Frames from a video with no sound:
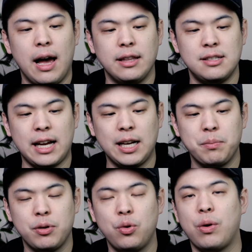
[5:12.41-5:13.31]
the
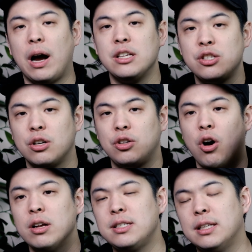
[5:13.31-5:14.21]
second brew where I stirred
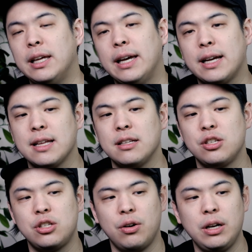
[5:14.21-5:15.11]
constantly, the
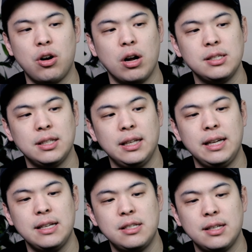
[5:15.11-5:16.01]
stirring
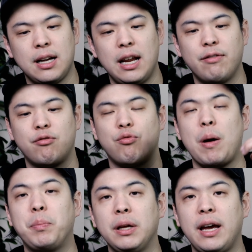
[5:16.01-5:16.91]
constantly is to kind of
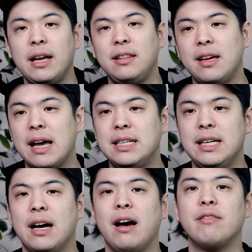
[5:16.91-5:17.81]
replicate the
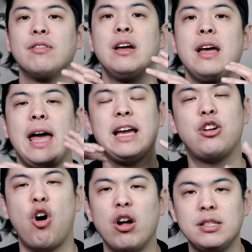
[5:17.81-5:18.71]
idea of a
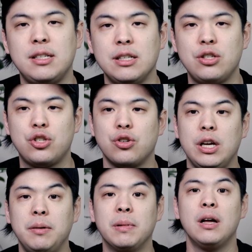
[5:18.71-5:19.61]
constant
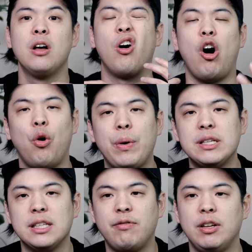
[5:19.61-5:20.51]
stream,
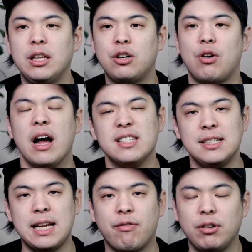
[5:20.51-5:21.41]
always lifting the grinds
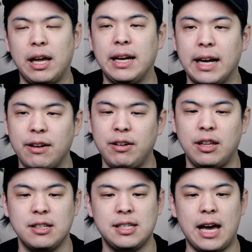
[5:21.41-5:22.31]
and never letting
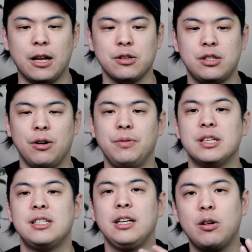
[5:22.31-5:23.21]
anything settle. So in the
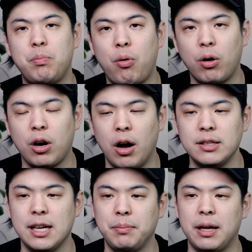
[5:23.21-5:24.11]
single pour
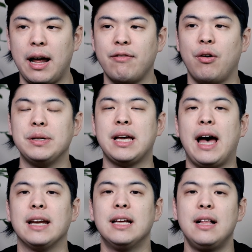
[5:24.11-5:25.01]
concept that I've always
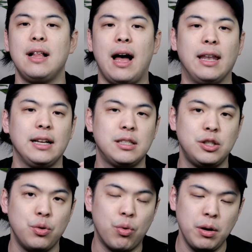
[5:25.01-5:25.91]
had, I like to
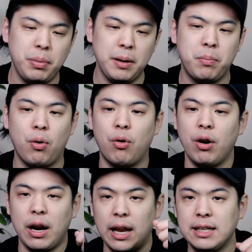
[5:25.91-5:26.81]
do one big
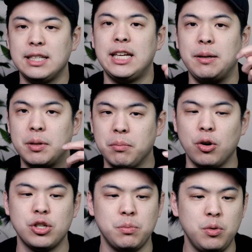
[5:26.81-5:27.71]
pour and I like to keep the
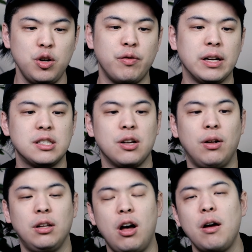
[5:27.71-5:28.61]
motion moving. So
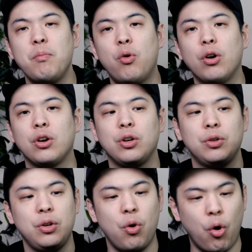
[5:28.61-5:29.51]
a lot more
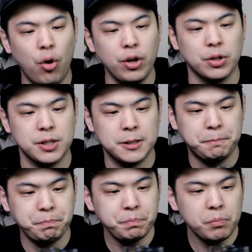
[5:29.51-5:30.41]
oils
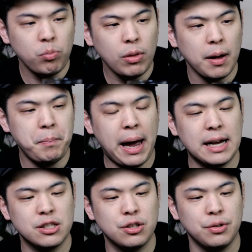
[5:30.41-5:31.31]

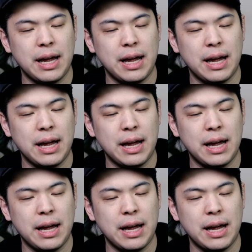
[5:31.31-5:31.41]
pass through.